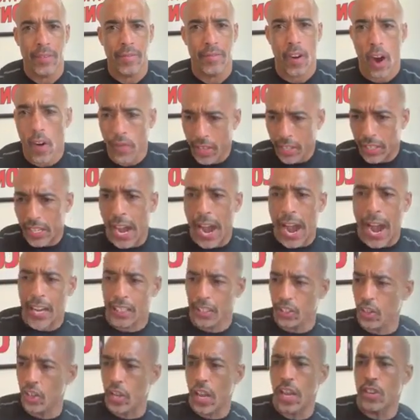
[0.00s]
For all the
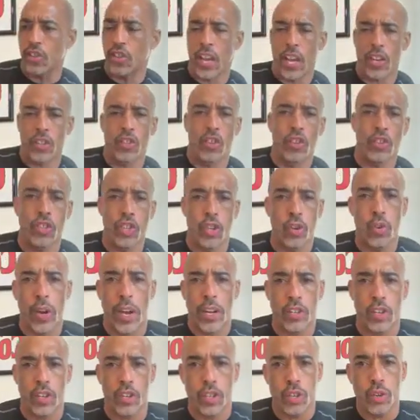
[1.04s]
guys and your
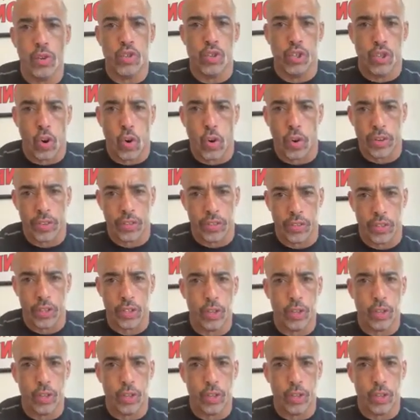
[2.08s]
new Jordans,